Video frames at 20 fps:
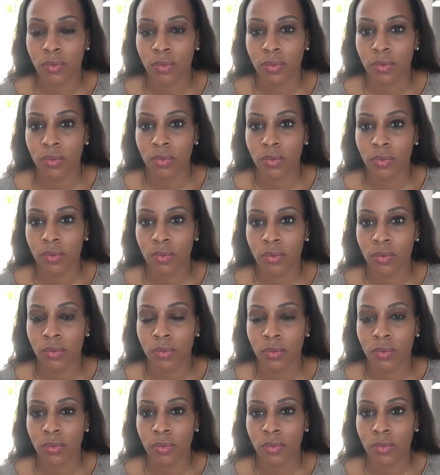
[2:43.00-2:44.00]

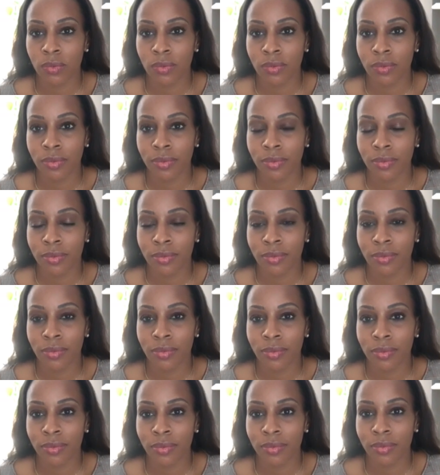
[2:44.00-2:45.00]

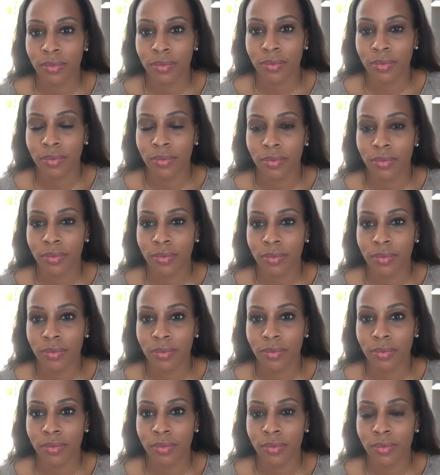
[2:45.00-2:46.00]

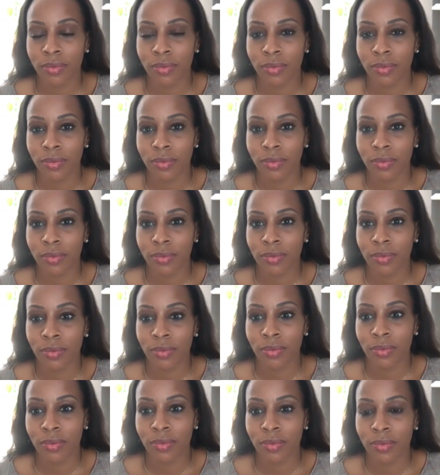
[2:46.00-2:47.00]

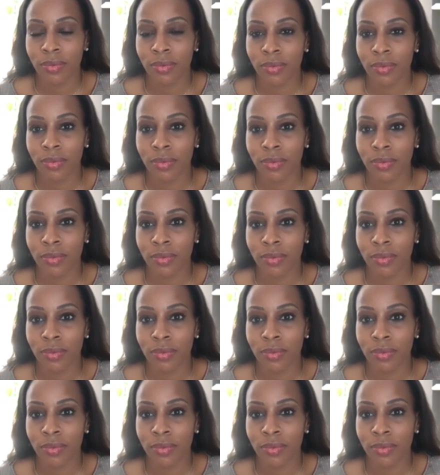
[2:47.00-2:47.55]
(silent)